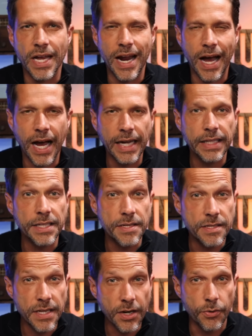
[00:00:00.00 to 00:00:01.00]
and highly
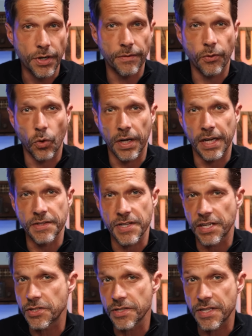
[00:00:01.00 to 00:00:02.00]
secretive
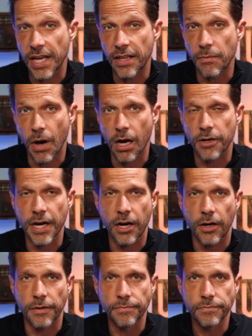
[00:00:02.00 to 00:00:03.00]
organizations in the modern
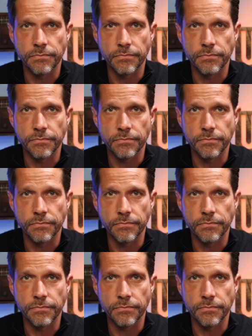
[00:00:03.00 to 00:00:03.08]
era.